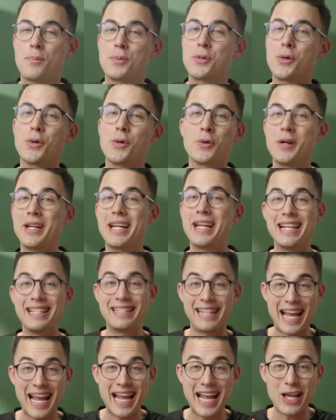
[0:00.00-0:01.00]
Procreate
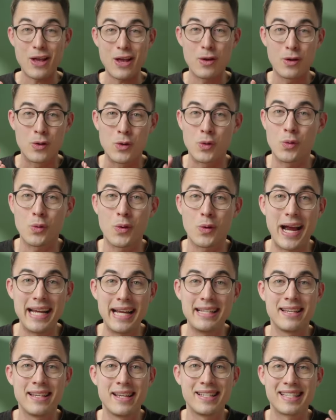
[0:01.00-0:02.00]
is a
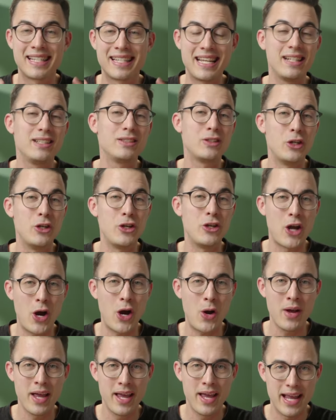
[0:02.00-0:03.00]
great skill to
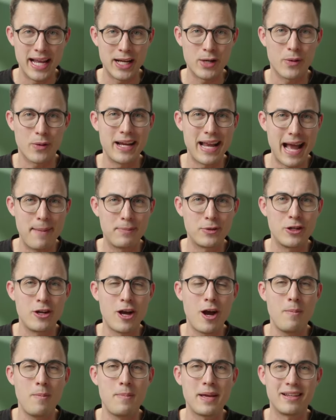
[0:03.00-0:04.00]
know and great app to
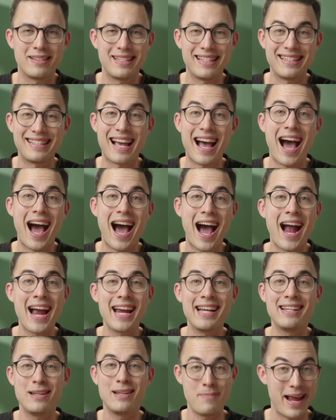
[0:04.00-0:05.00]
know because it's a
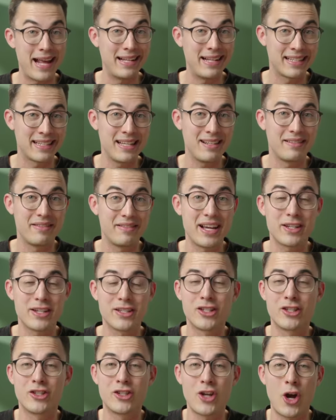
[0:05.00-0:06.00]
high demand skill.
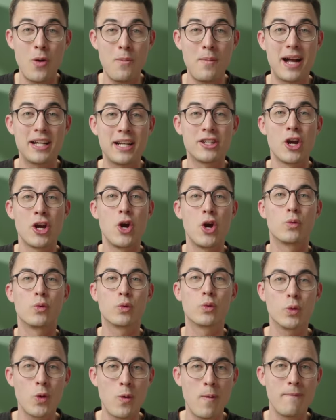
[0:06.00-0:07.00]
There's so much
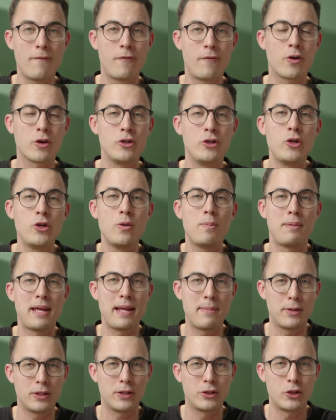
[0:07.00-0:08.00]
room for new
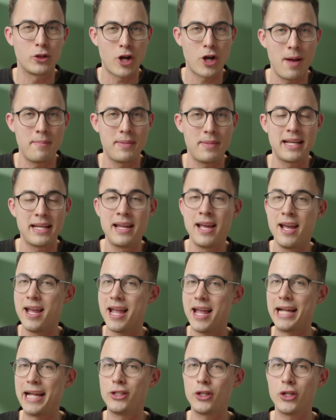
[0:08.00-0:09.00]
people to come in
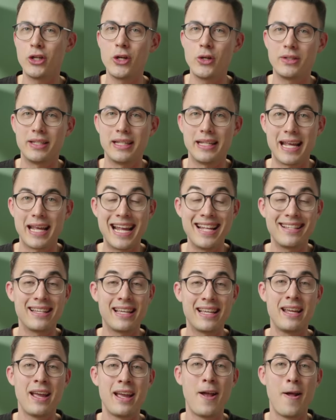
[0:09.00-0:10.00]
and to use it. It's
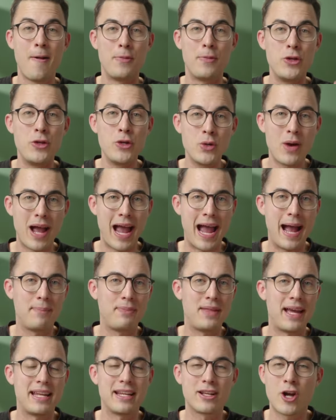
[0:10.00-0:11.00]
a new
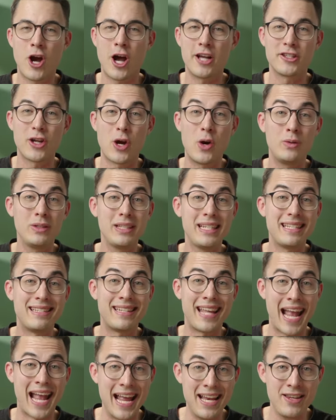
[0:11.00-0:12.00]
app that costs only
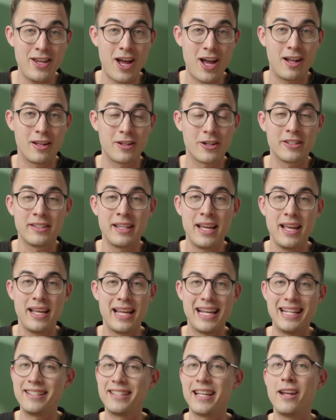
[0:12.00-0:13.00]
$10
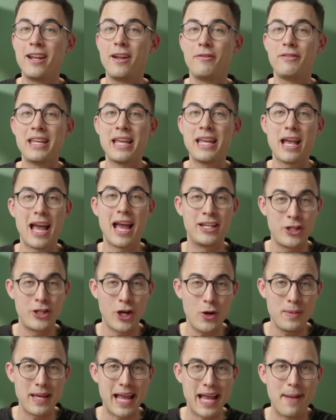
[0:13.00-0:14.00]
instead of the
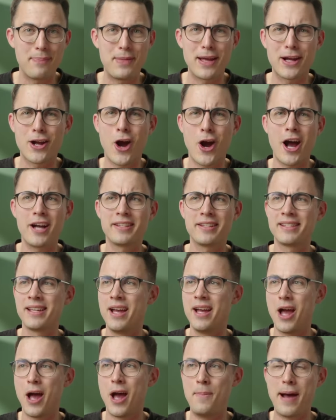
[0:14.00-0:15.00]
Adobe app that costs
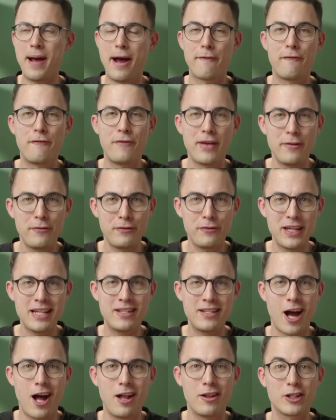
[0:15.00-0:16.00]
about
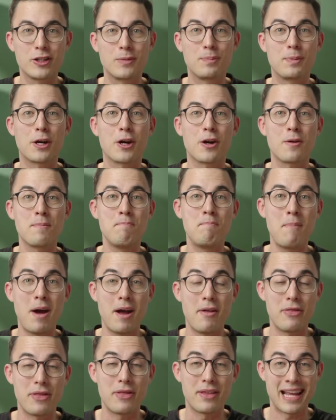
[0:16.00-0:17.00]
$50 per
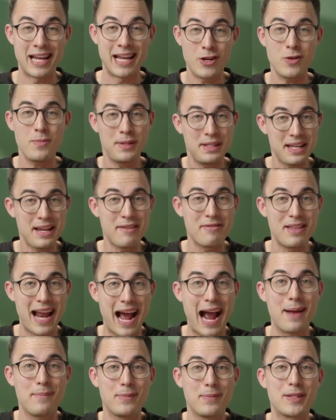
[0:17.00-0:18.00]
month. Can you believe that
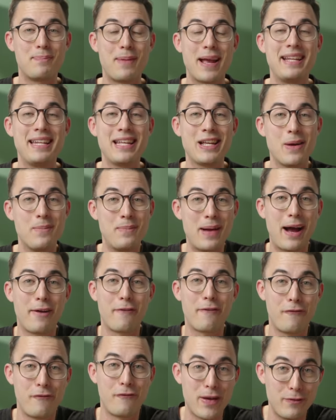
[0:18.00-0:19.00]
I'm spending
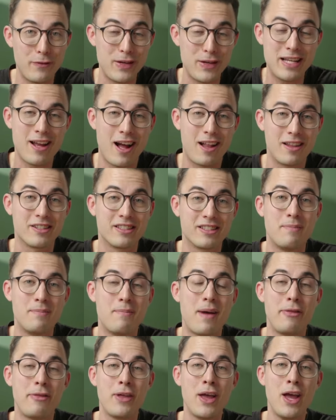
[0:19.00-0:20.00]
about $50 a
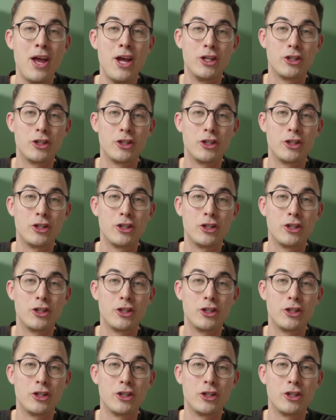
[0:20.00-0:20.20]
month